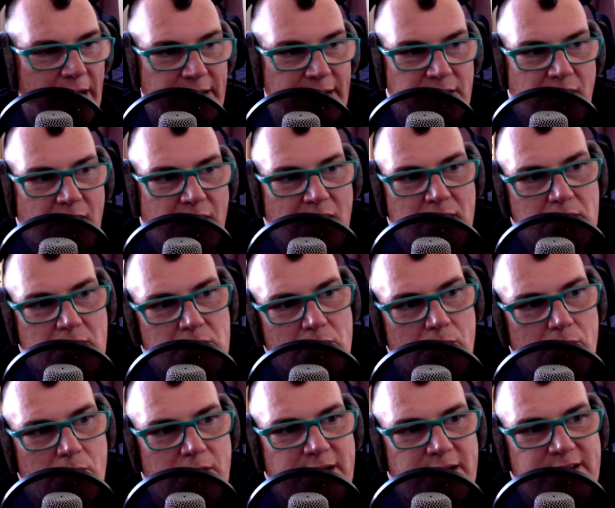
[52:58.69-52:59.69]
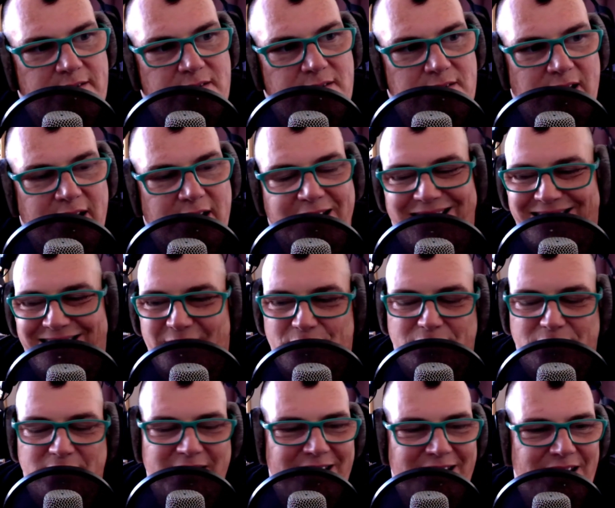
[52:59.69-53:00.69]
And and you know, it's like I
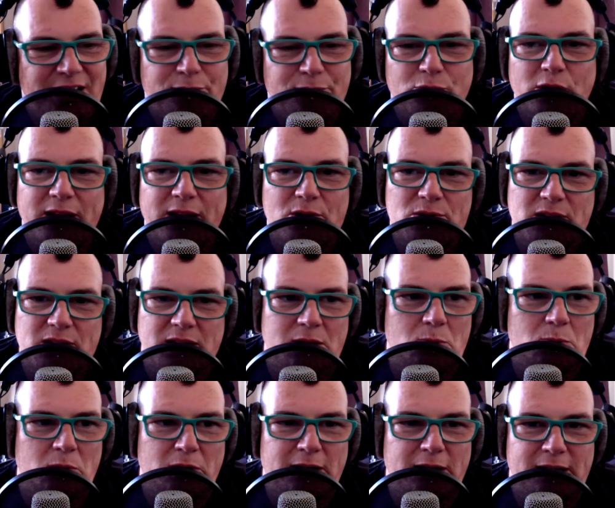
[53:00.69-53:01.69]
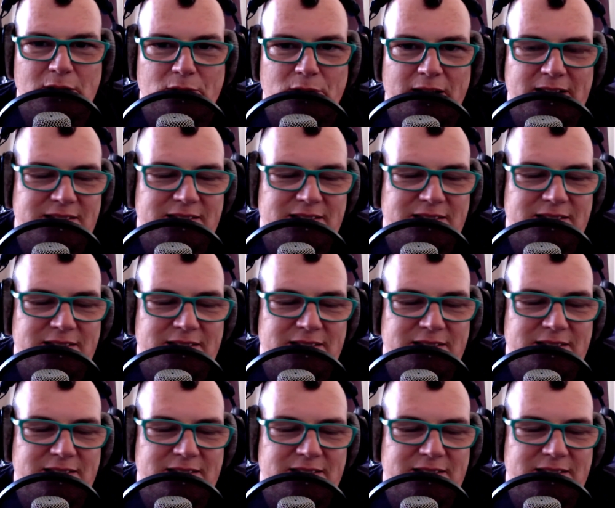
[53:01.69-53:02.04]
don't think it ever goes anywhere. I don't.